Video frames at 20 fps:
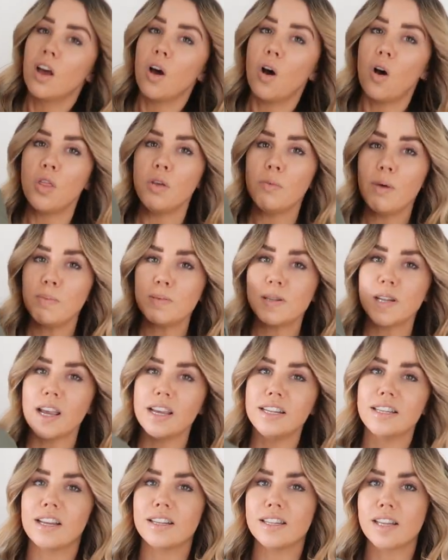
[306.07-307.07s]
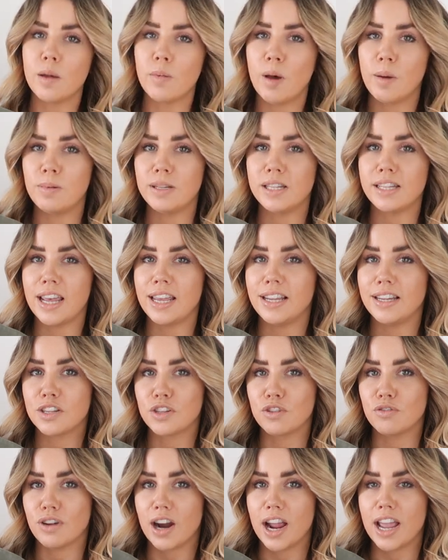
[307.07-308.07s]
On the website it does come up as saying it's
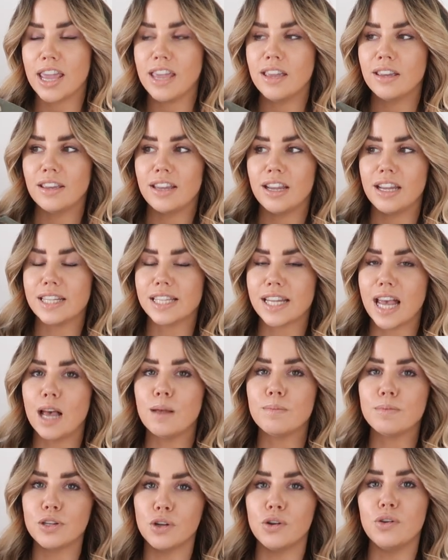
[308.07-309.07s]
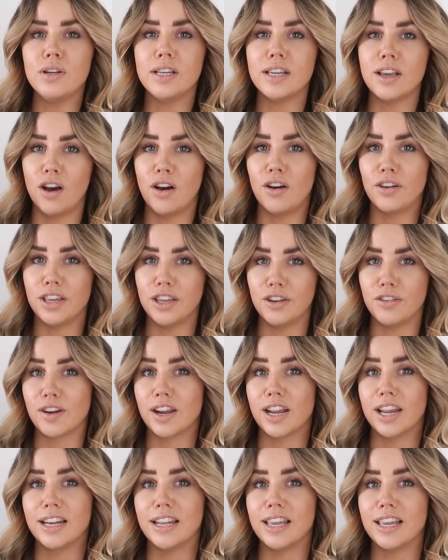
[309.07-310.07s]
grey. It's absolutely khaki
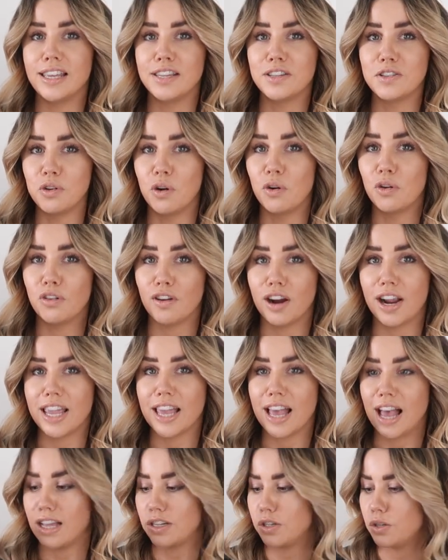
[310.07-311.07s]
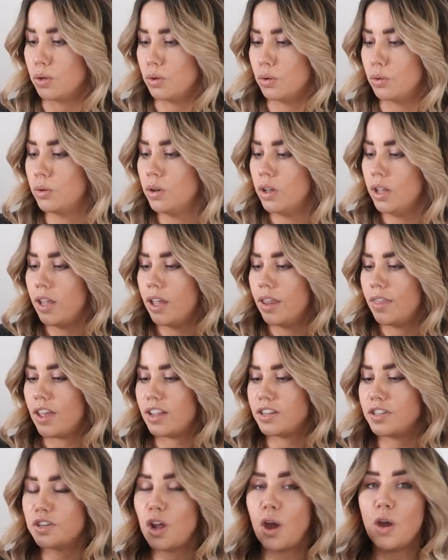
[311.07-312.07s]
green. It is not grey at all.
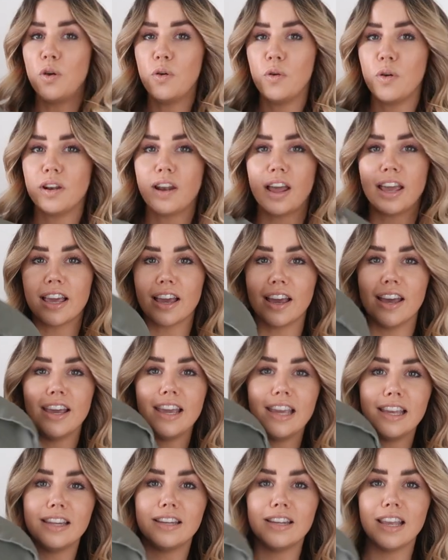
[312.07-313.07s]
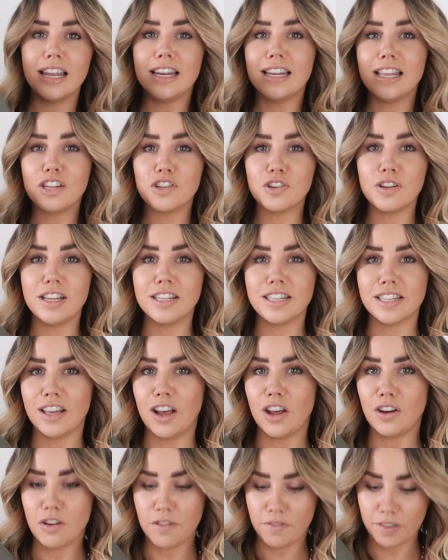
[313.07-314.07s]
There's no, like, it, it literally is the
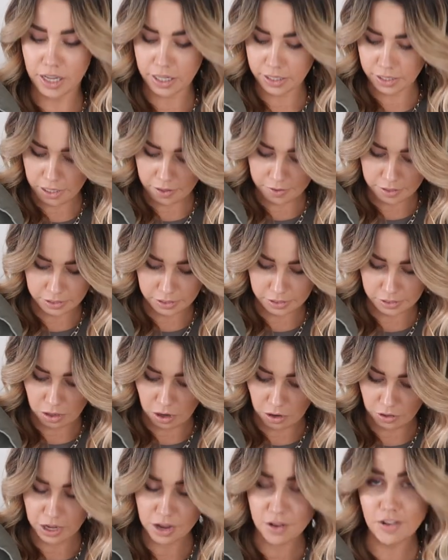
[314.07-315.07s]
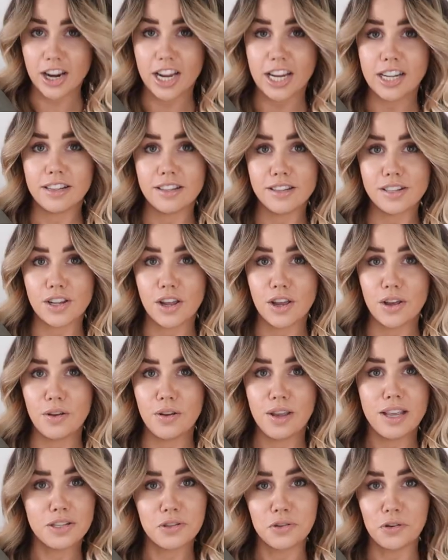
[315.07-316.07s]
colour of this, and this is khaki green, so
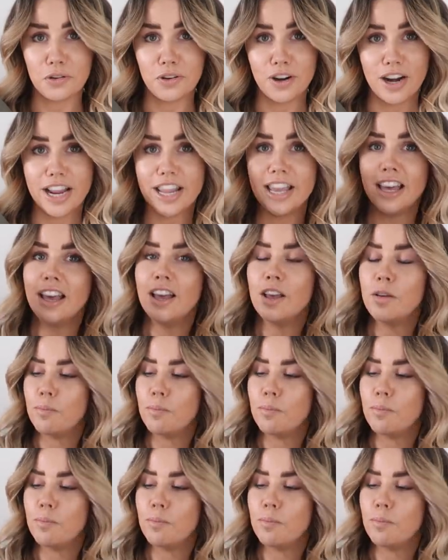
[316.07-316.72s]
it's not grey.